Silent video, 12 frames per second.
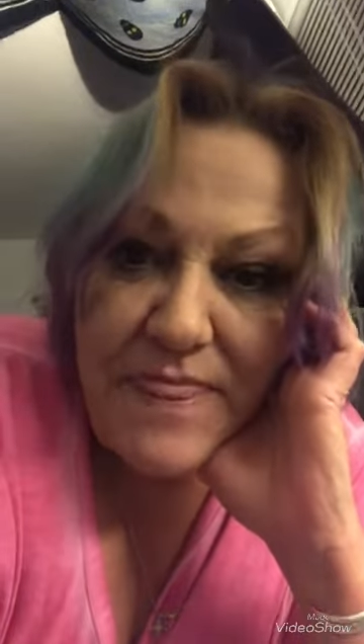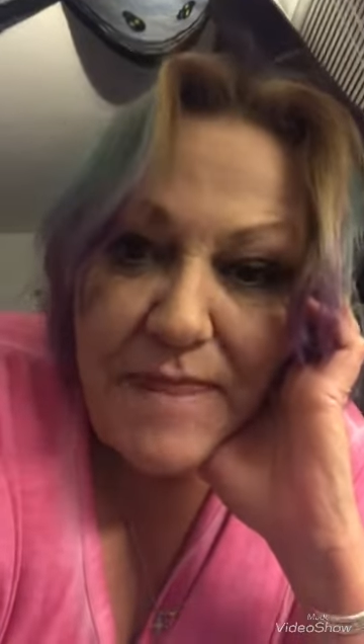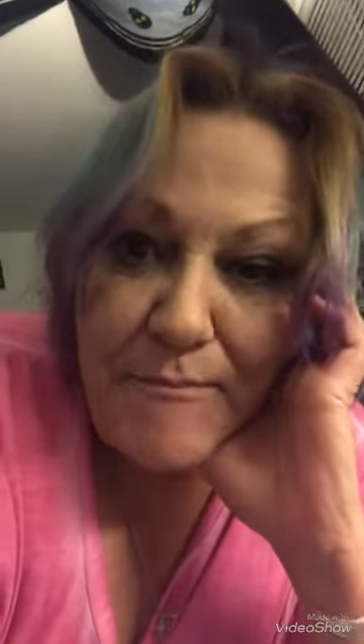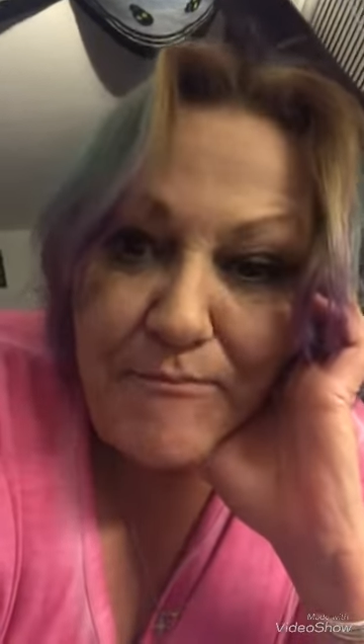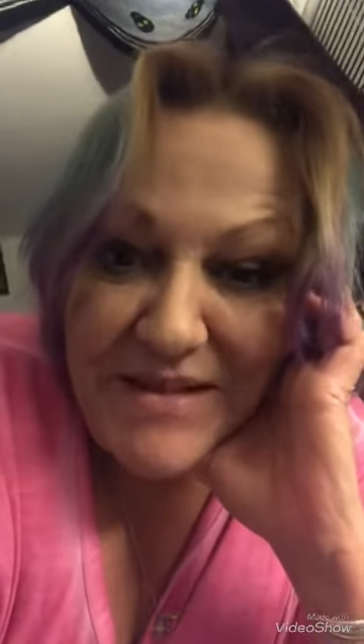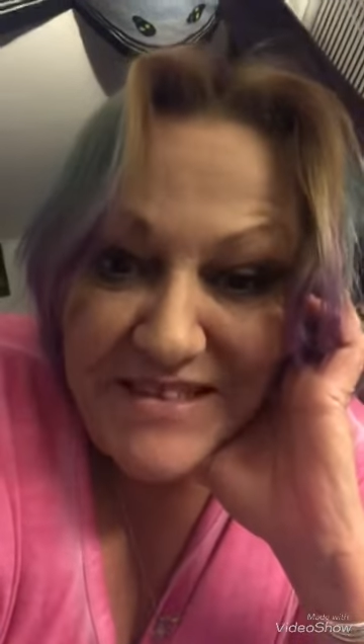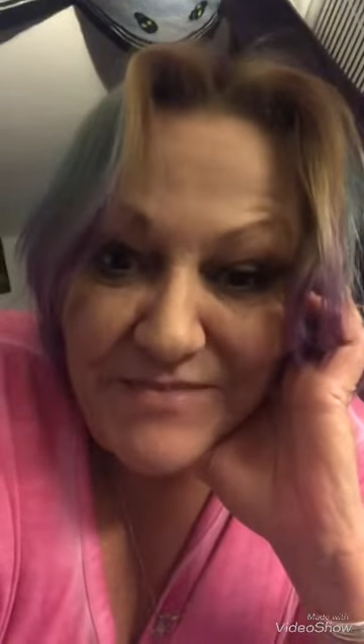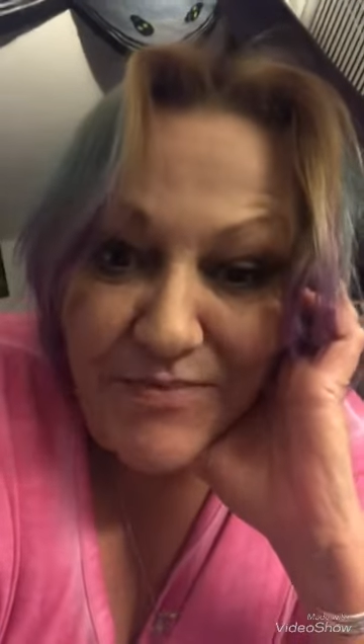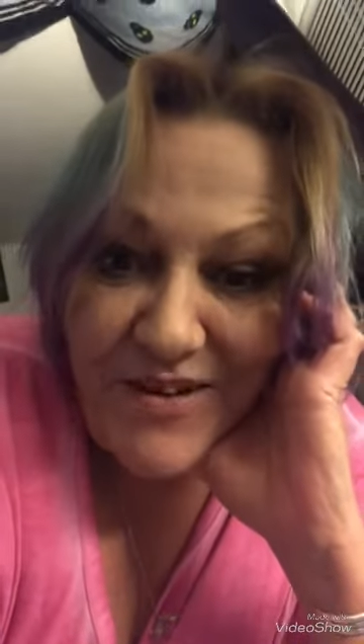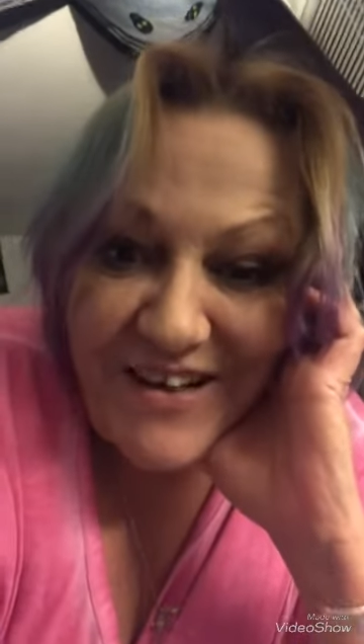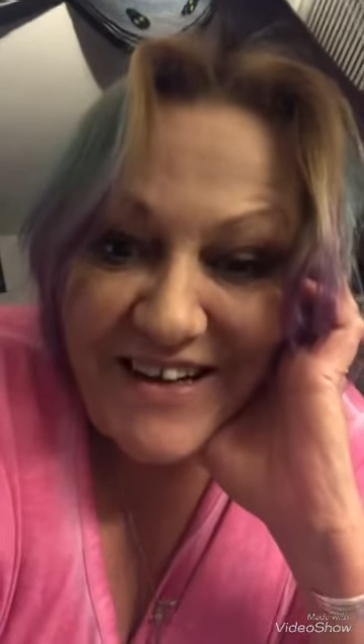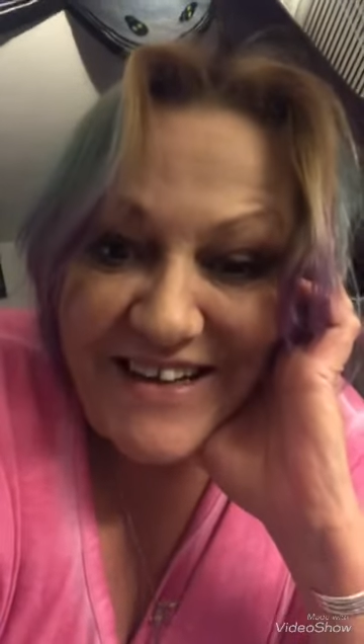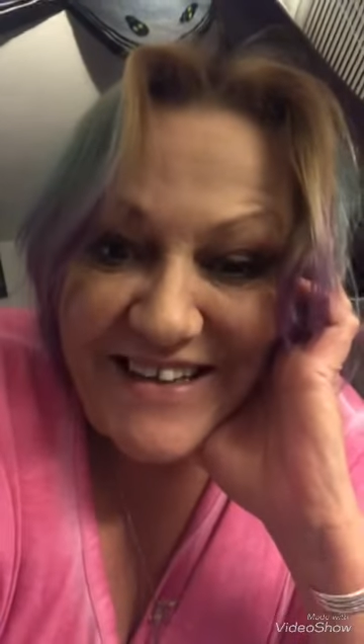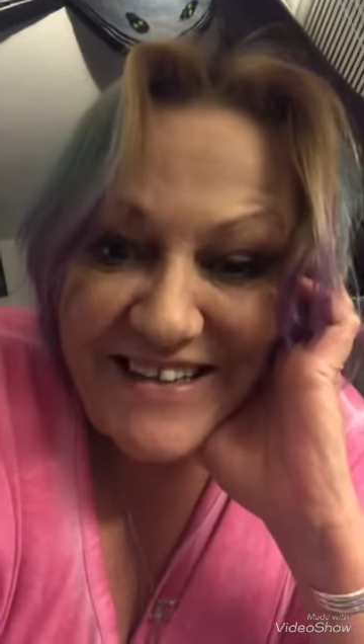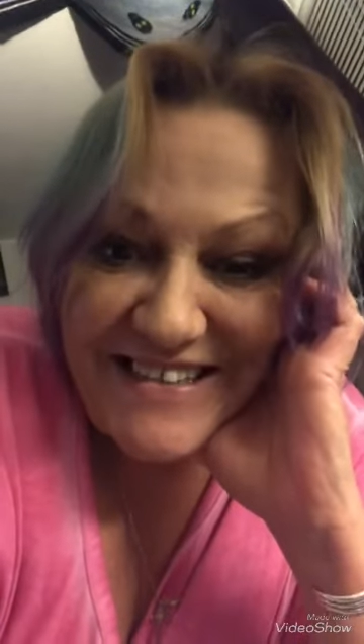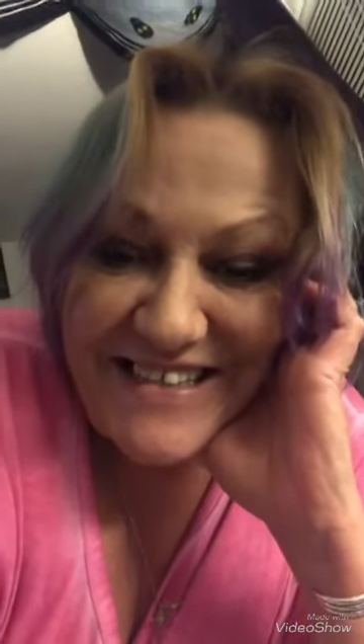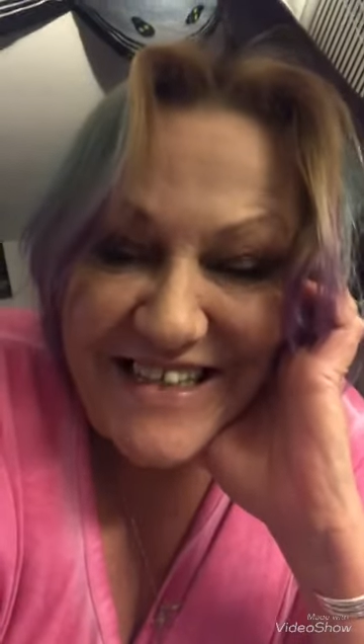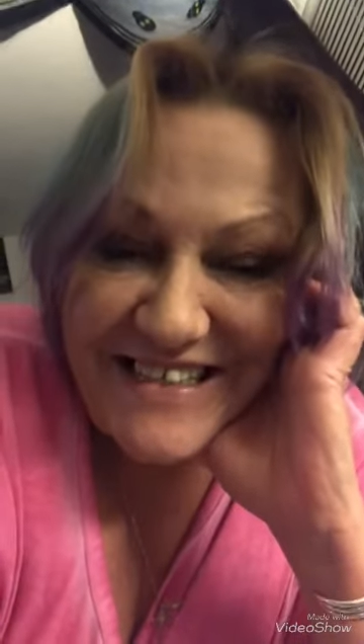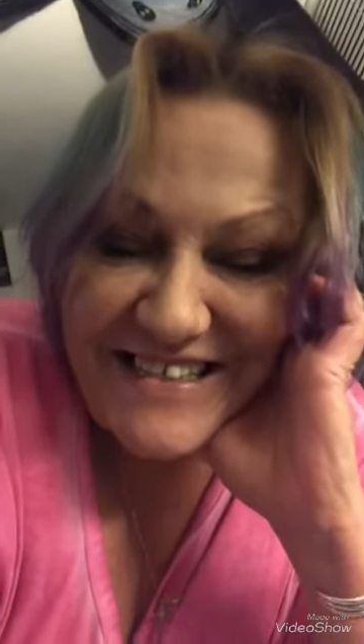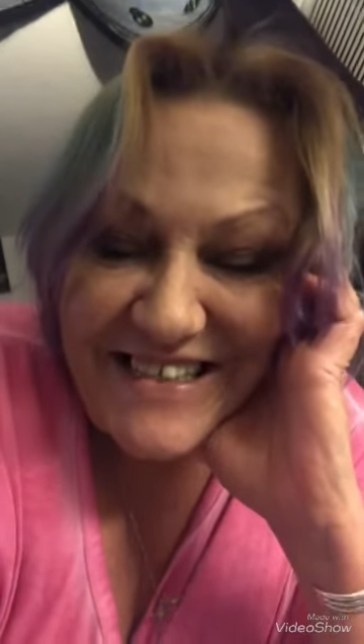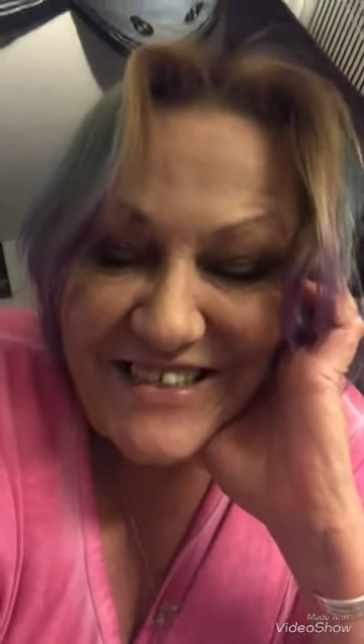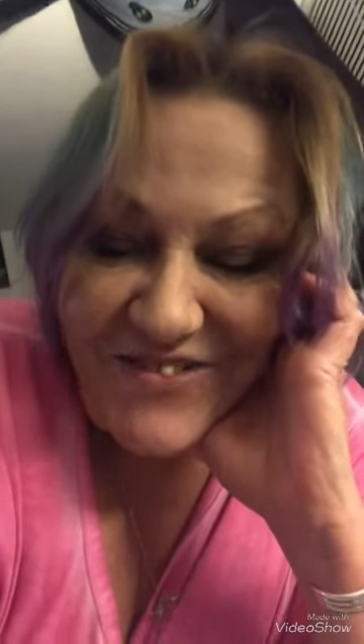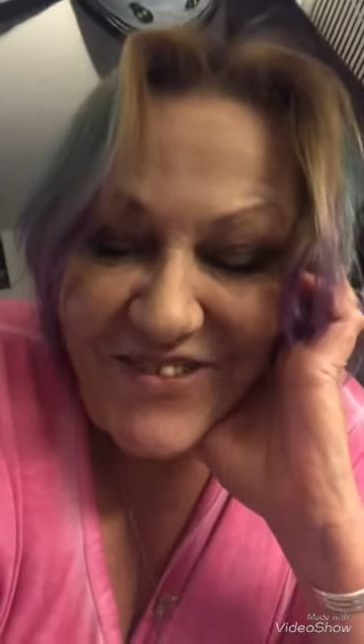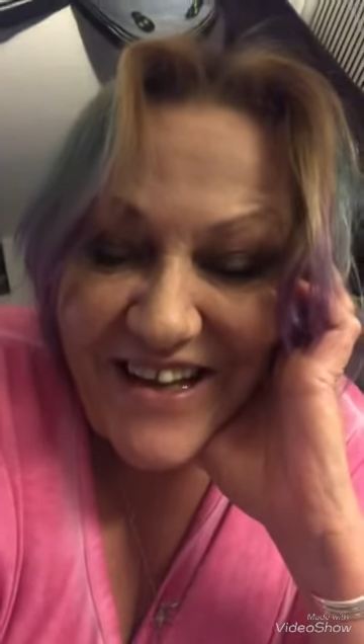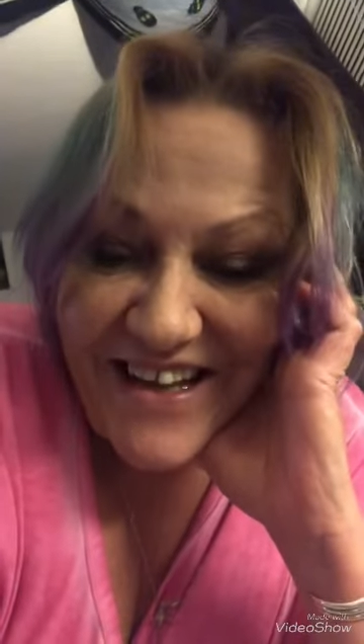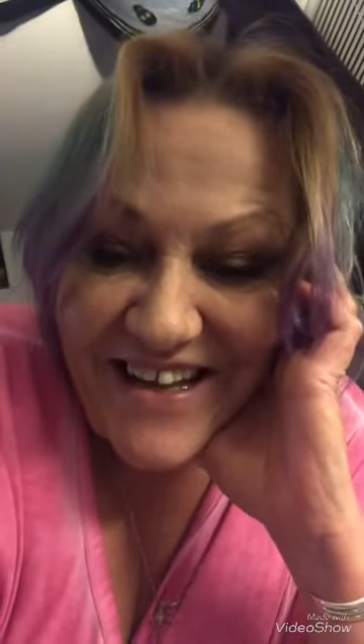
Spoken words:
The best part is guess what?